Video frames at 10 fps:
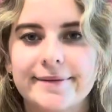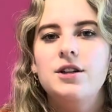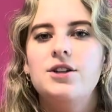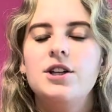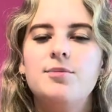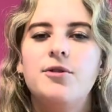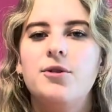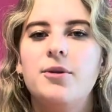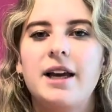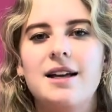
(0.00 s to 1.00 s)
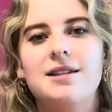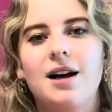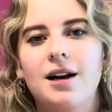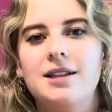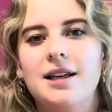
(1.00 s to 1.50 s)
Just before we get
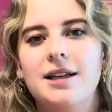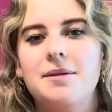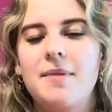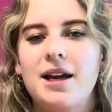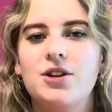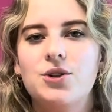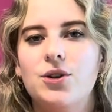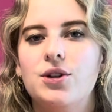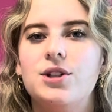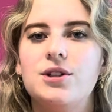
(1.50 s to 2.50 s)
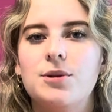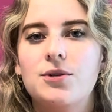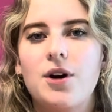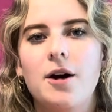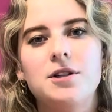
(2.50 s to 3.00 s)
started, make sure to
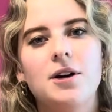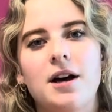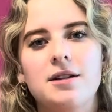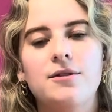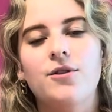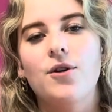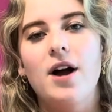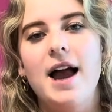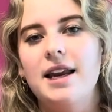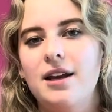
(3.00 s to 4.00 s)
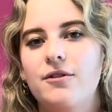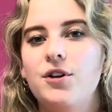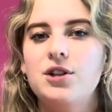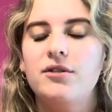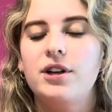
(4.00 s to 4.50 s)
subscribe to us for any
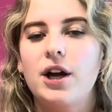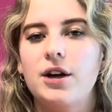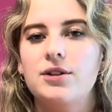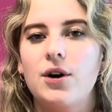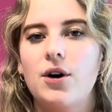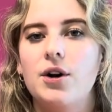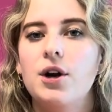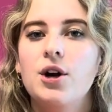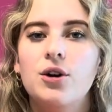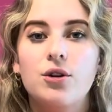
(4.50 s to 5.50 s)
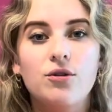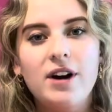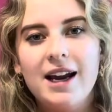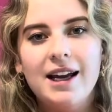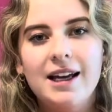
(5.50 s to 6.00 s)
future videos on
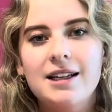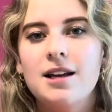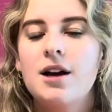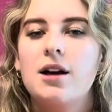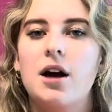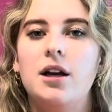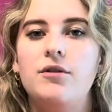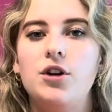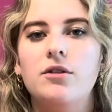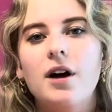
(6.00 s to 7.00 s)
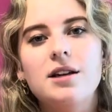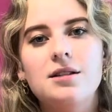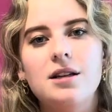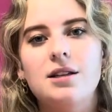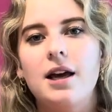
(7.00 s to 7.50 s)
careers, kind of
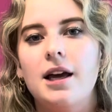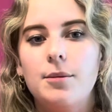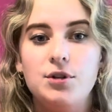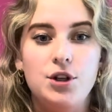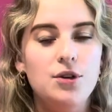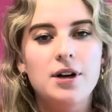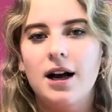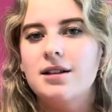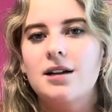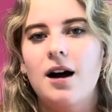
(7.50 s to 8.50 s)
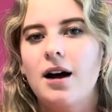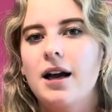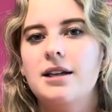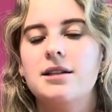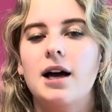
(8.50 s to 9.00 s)
university tips, UCAS
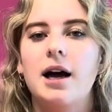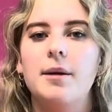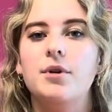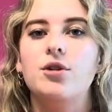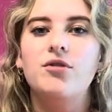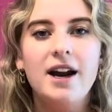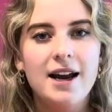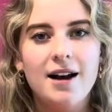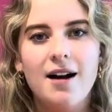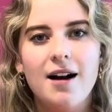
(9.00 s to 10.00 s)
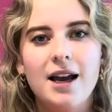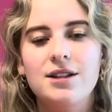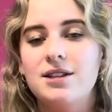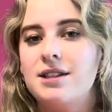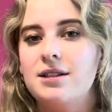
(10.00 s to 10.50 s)
guides, career
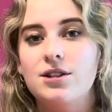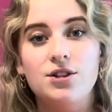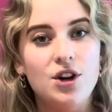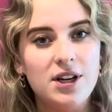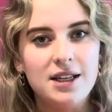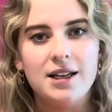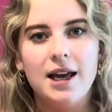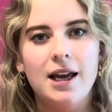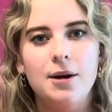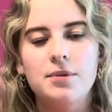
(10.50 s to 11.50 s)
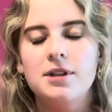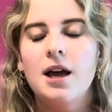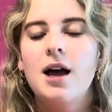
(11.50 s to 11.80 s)
guides, study tips,